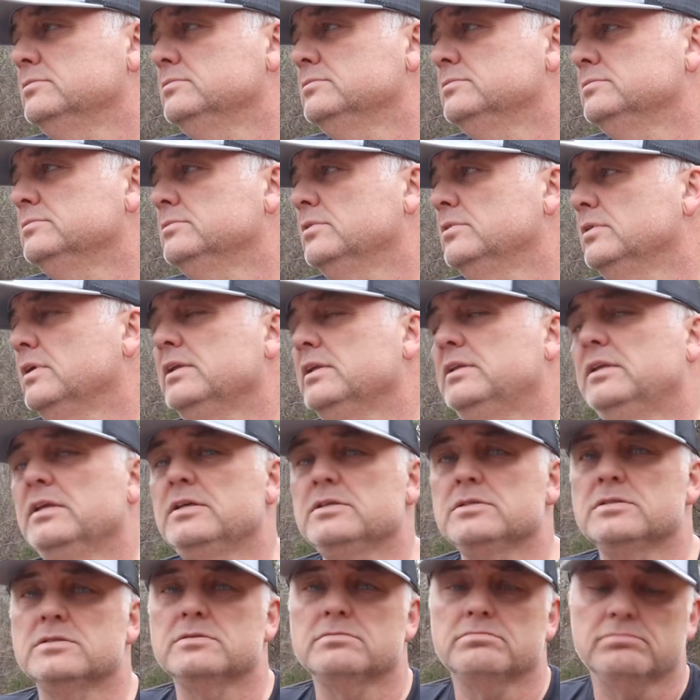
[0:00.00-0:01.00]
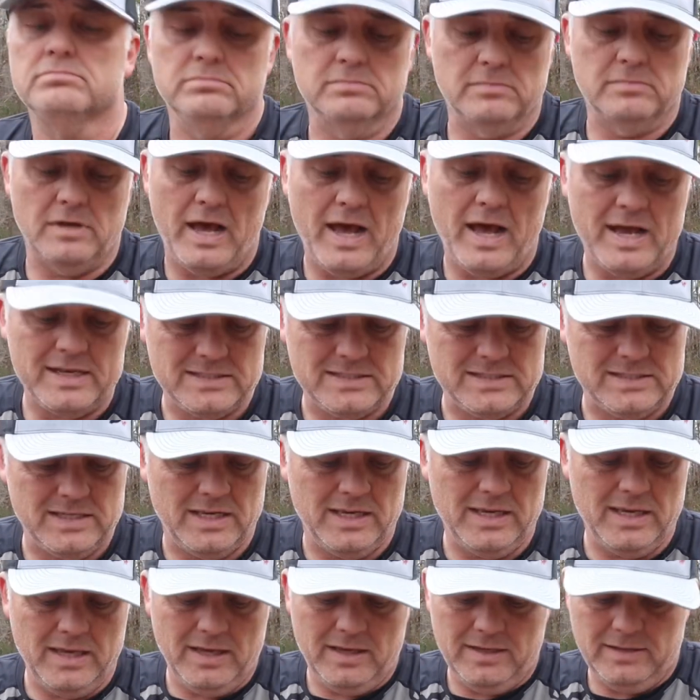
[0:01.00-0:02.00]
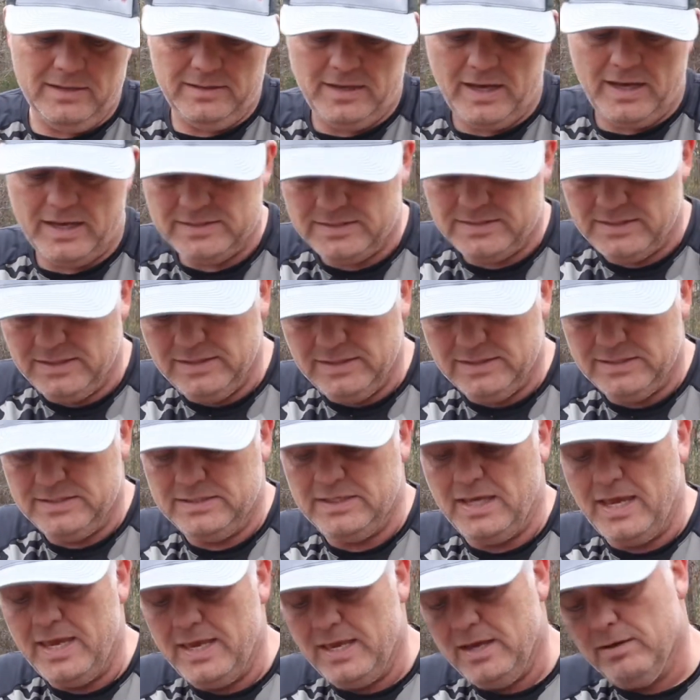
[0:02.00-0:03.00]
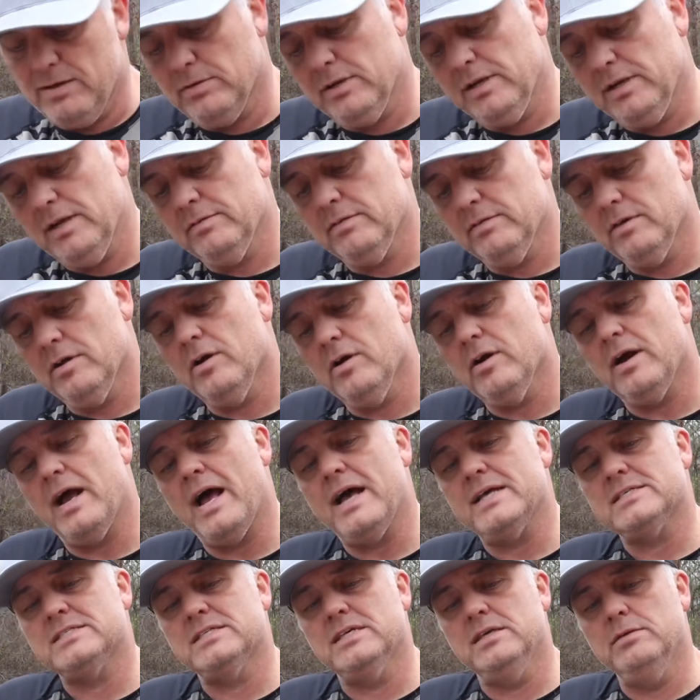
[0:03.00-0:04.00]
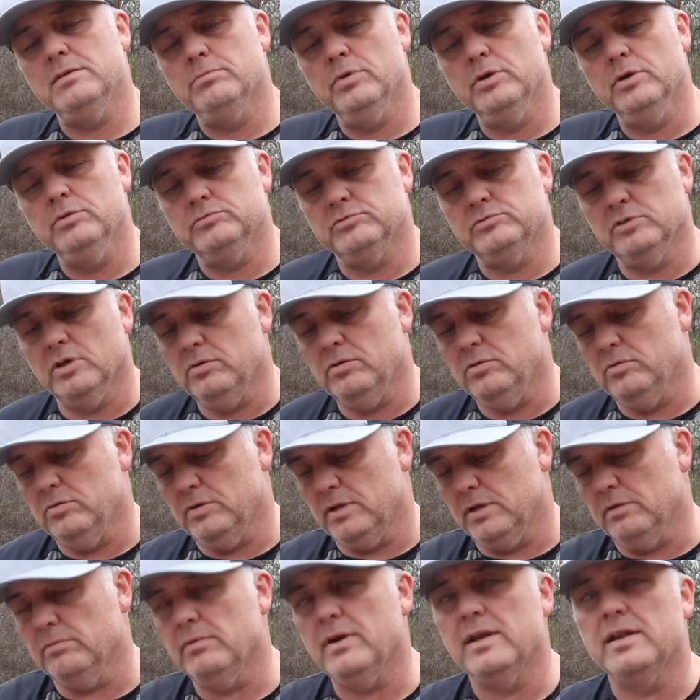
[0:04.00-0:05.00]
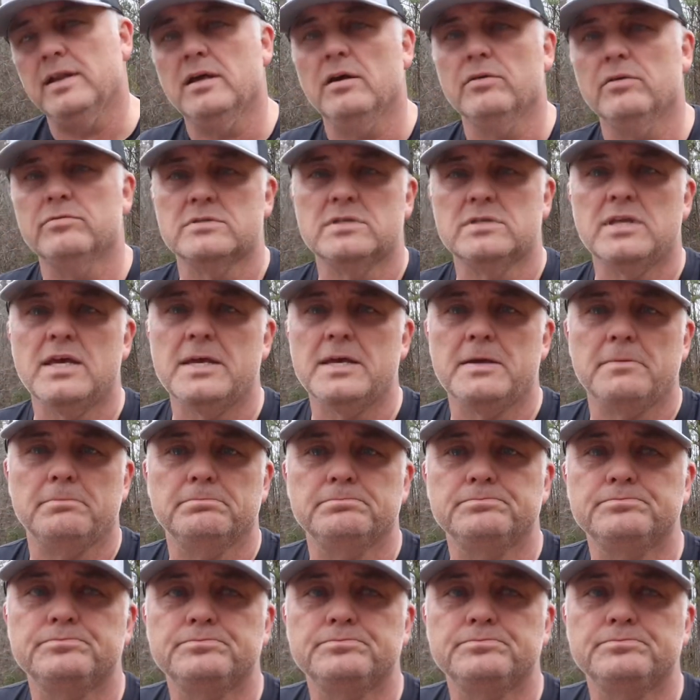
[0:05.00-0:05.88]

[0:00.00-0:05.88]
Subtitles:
I'm gonna get these Hisea, whatever they are, high C boots on and get ready to go to the stand.